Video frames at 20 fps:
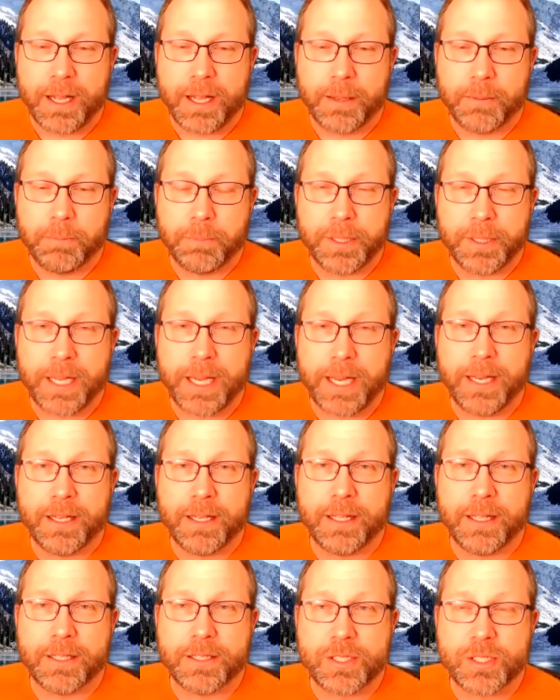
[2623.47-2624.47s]

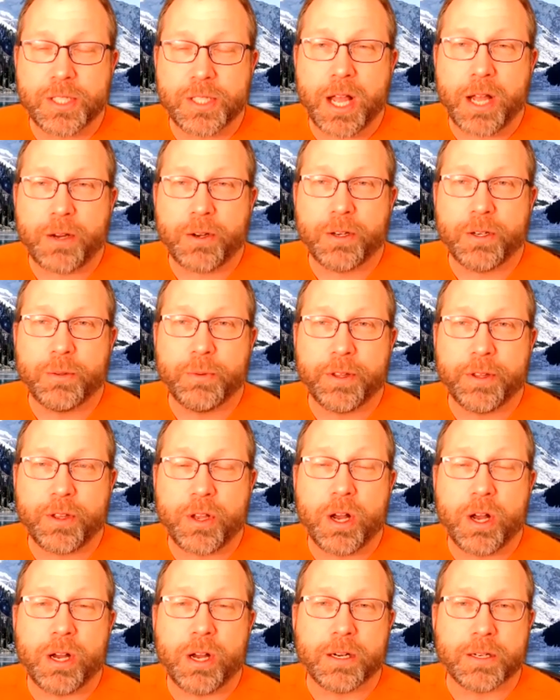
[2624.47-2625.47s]
playing soccer with
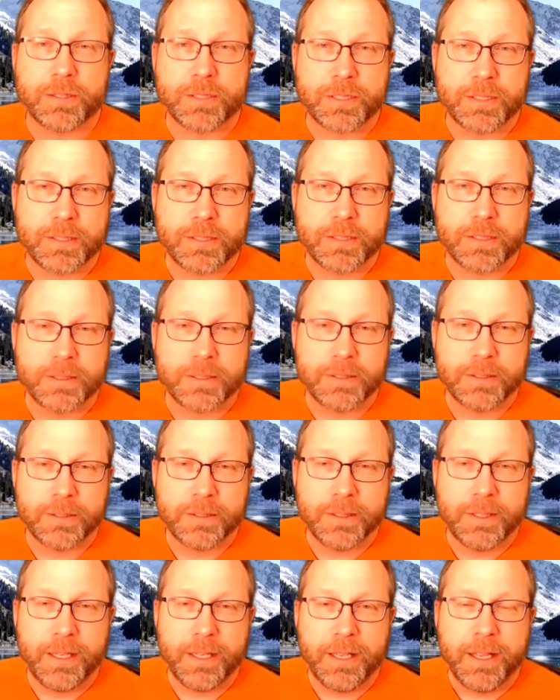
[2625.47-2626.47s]
cars.
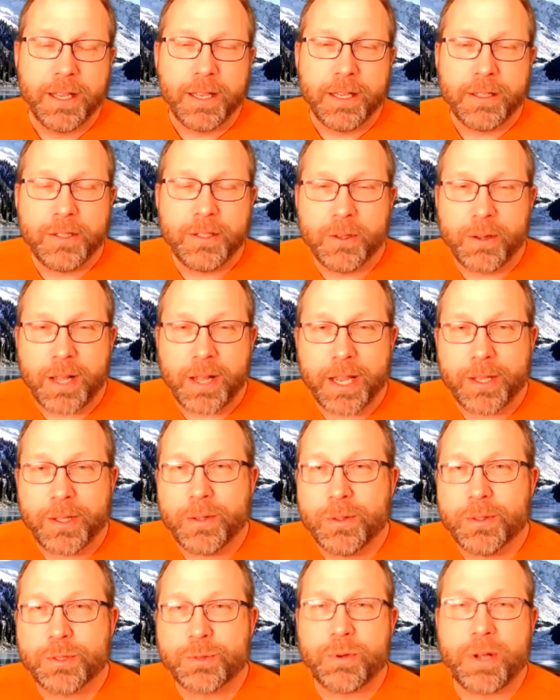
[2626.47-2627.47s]
I
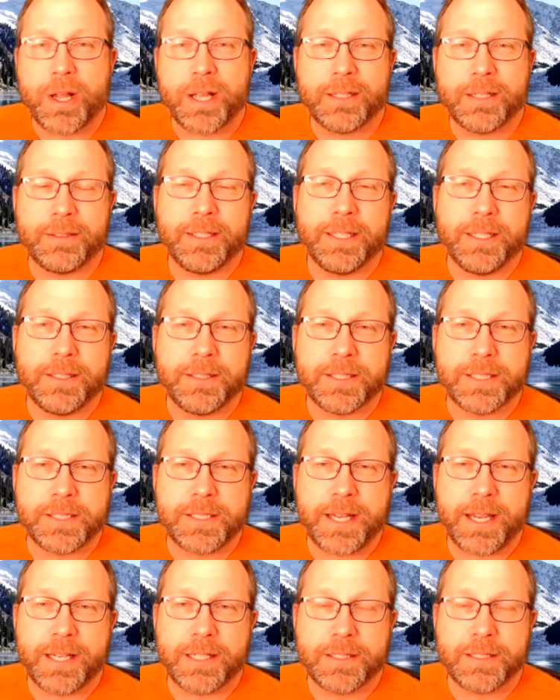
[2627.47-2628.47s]
use Rocket League to
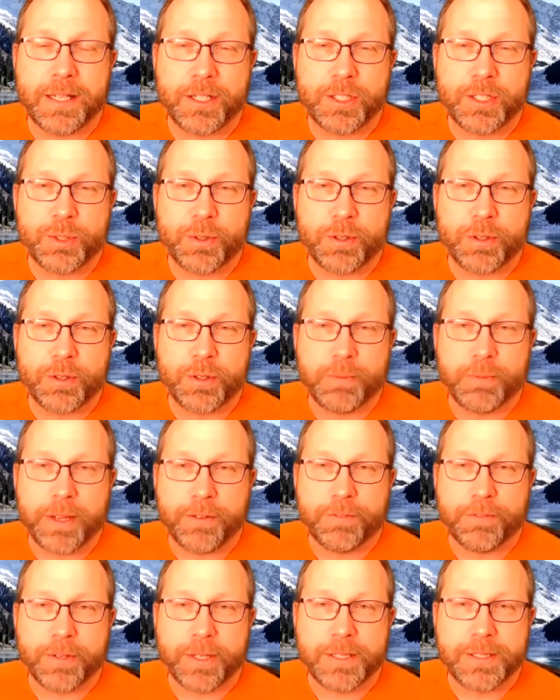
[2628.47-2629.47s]
stay in touch with my
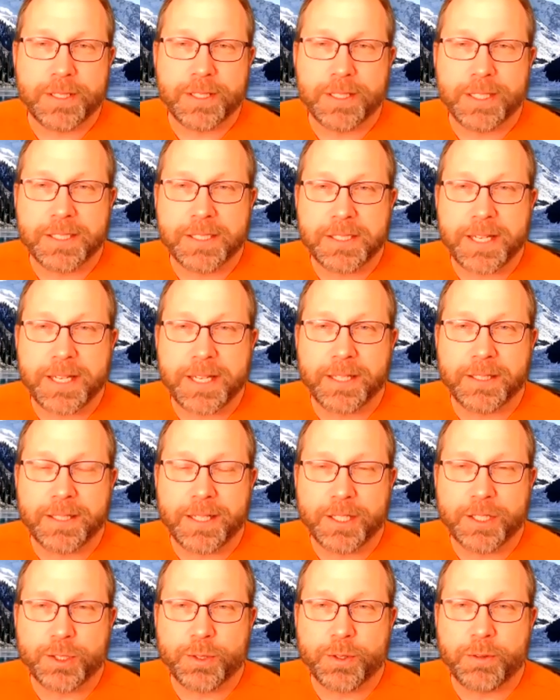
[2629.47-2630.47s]
friends and to stay in
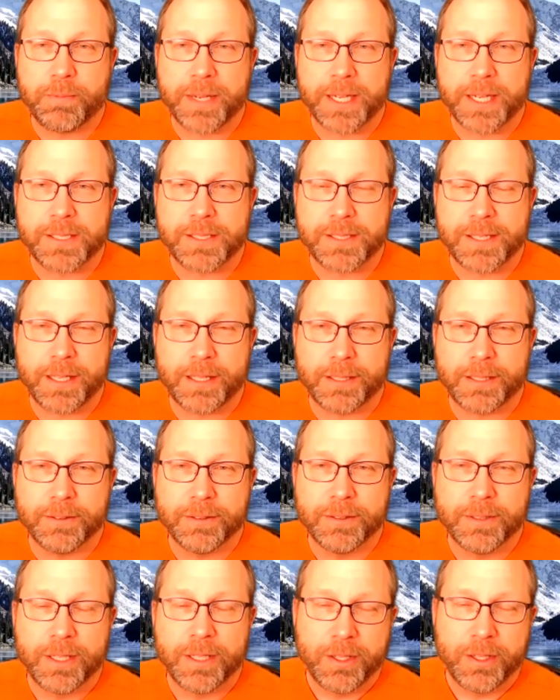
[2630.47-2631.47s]
touch with my son
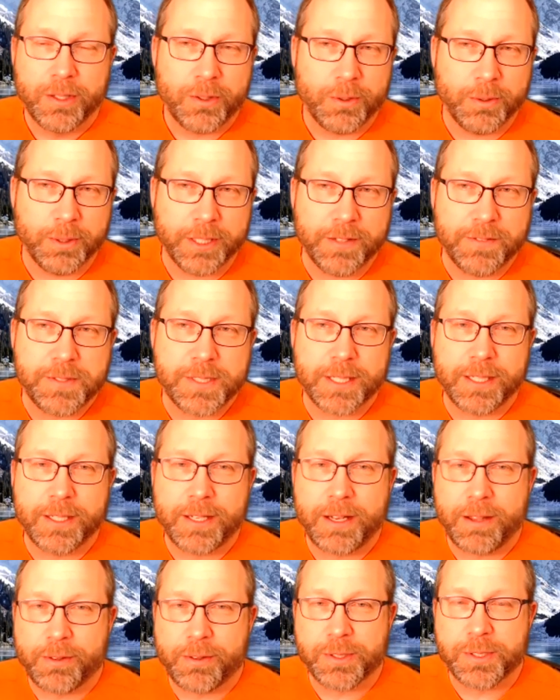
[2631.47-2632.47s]
who lives in
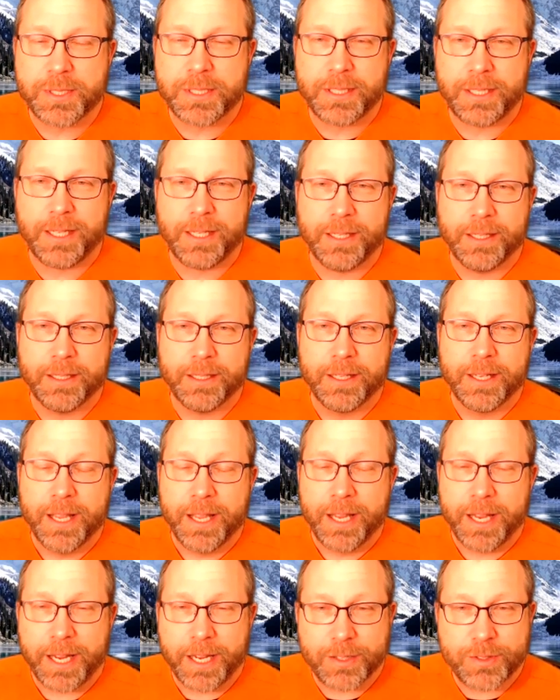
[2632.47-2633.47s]
another city.
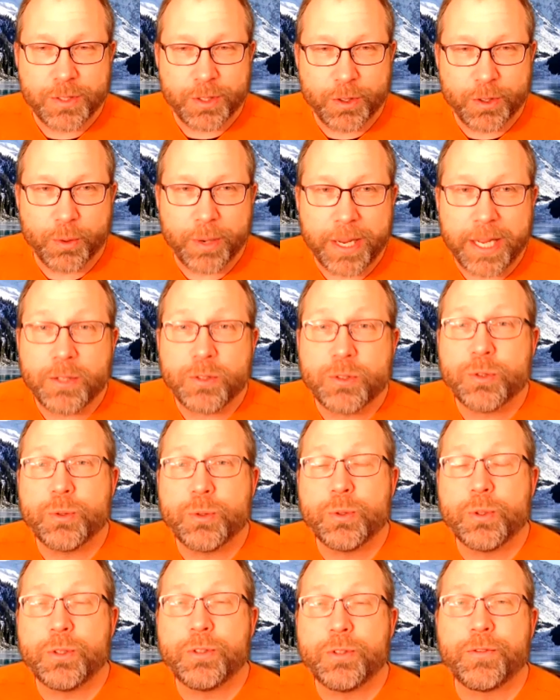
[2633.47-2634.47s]
It's a great
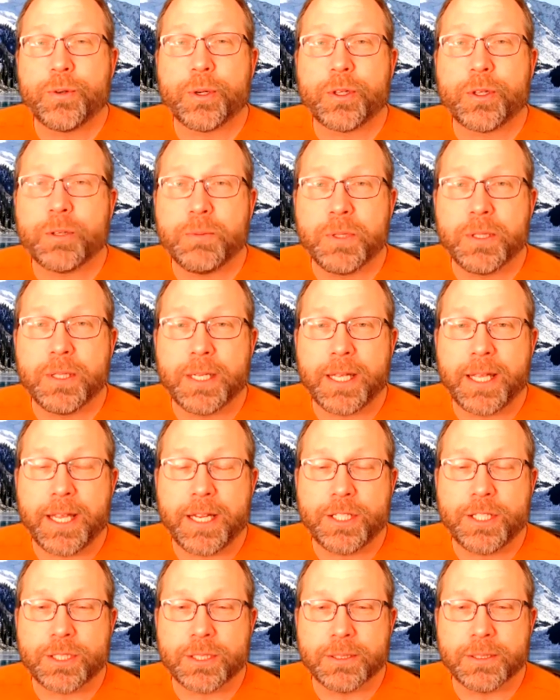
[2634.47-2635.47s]
tool for
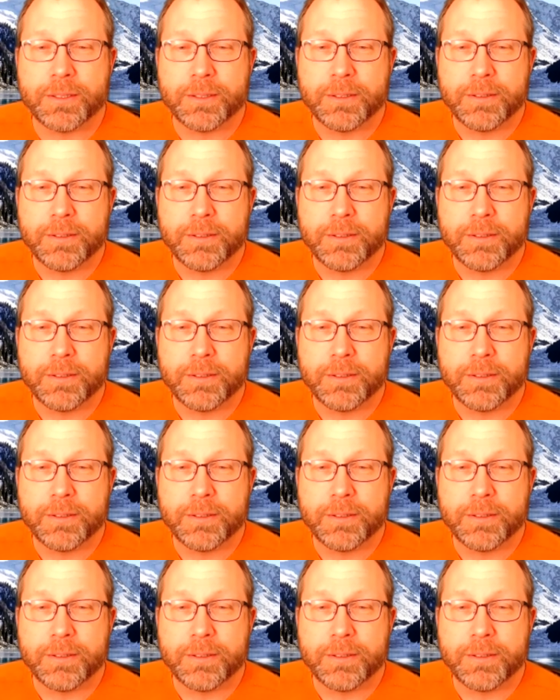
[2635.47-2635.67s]
communication.